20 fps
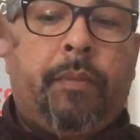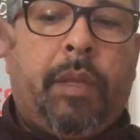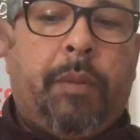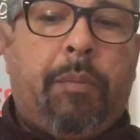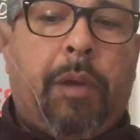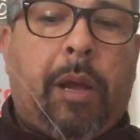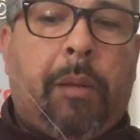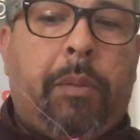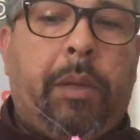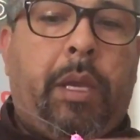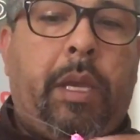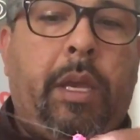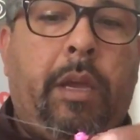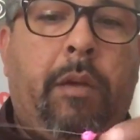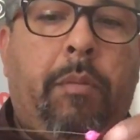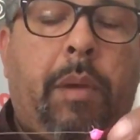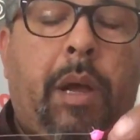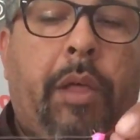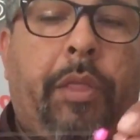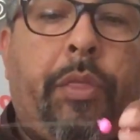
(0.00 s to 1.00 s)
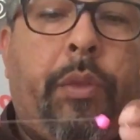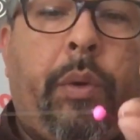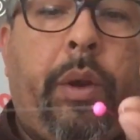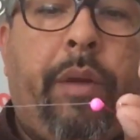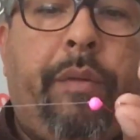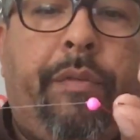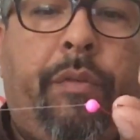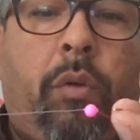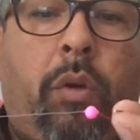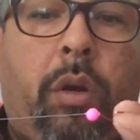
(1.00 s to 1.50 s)
probably get about 3
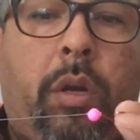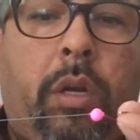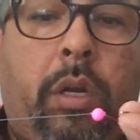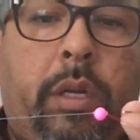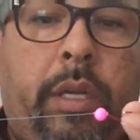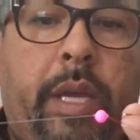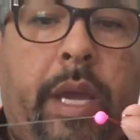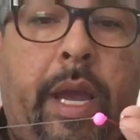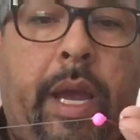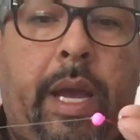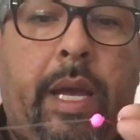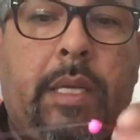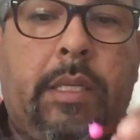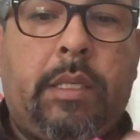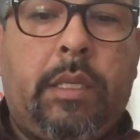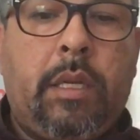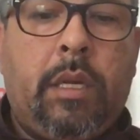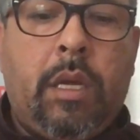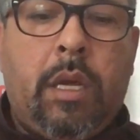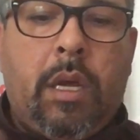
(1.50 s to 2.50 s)
or 4 good casts.